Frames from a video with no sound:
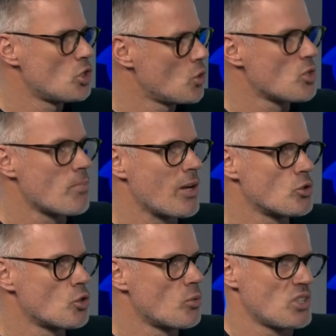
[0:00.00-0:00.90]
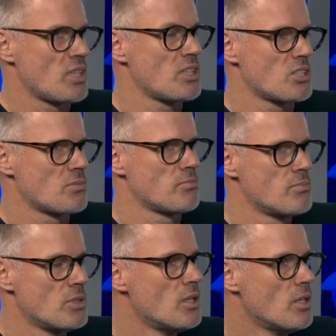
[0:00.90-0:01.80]
And he chose the Ballon d'Or, which I think is
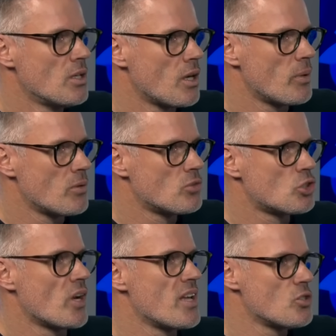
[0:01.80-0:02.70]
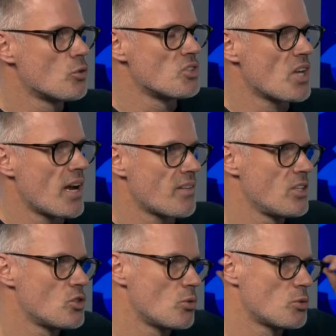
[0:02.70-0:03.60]
a bit strange or bizarre. I
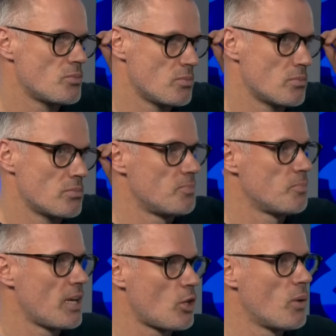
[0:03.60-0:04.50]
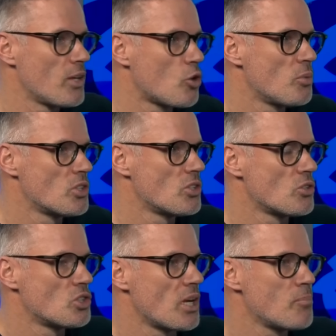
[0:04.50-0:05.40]
think he's always picked the World Cup or the
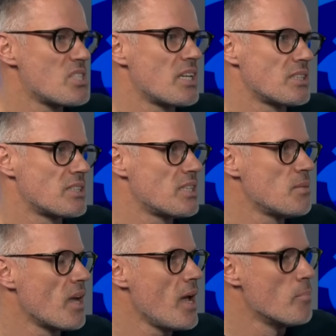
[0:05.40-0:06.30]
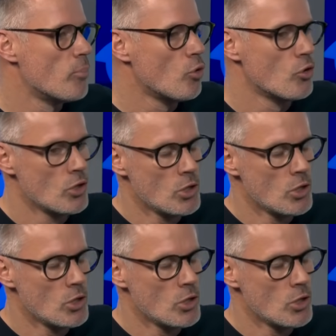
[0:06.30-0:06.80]
Champions League. It's a team game. But,